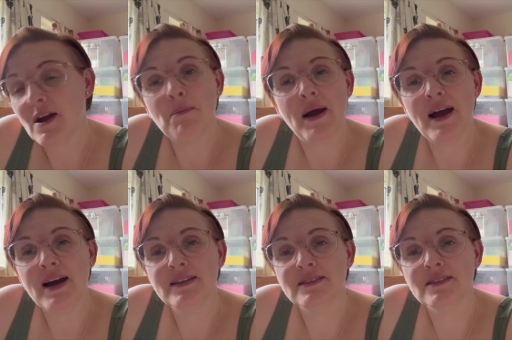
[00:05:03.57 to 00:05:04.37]
upper
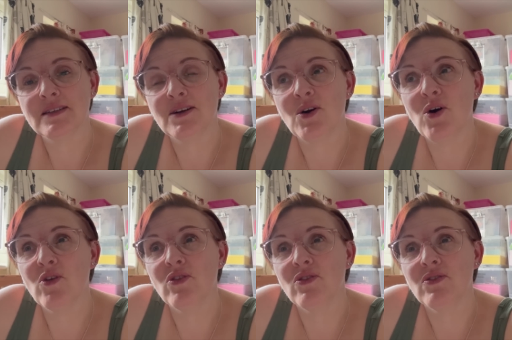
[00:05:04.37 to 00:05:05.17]
hand
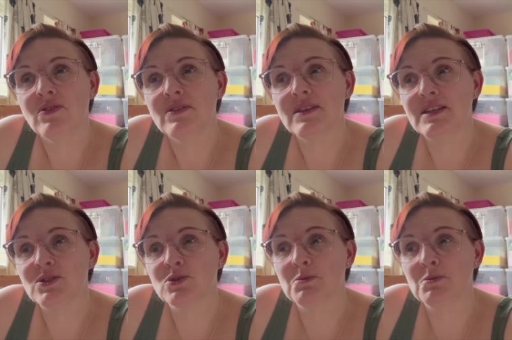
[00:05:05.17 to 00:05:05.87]
on these sorts